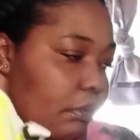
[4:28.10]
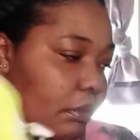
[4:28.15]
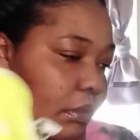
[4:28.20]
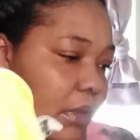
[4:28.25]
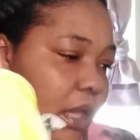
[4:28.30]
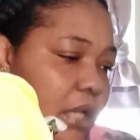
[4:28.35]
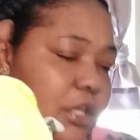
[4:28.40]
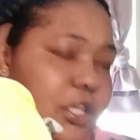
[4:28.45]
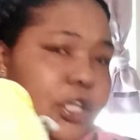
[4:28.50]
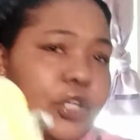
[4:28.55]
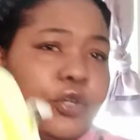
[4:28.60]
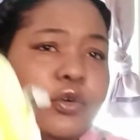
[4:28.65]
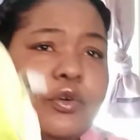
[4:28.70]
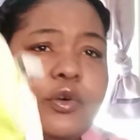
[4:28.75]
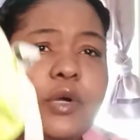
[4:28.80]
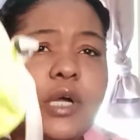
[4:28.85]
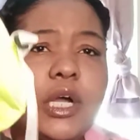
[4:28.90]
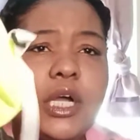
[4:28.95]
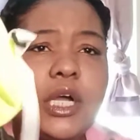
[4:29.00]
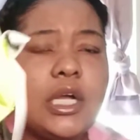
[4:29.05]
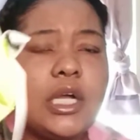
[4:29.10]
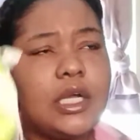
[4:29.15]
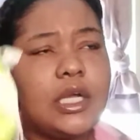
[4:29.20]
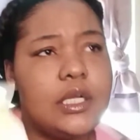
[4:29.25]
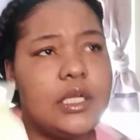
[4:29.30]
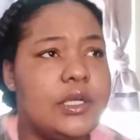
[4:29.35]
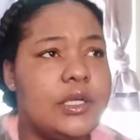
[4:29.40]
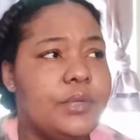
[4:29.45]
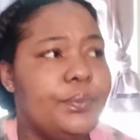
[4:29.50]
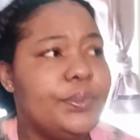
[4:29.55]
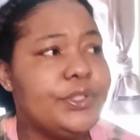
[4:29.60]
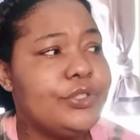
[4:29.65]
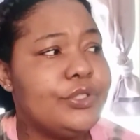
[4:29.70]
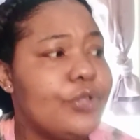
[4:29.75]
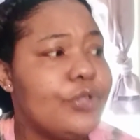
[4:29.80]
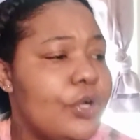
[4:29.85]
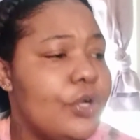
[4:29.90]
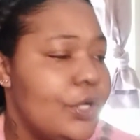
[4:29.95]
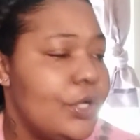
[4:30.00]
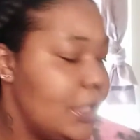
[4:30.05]
the little uh what you
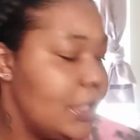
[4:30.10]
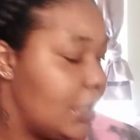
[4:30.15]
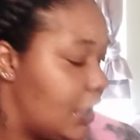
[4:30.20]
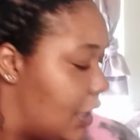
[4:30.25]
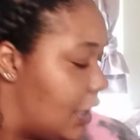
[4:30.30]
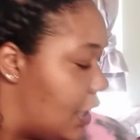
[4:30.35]
call it?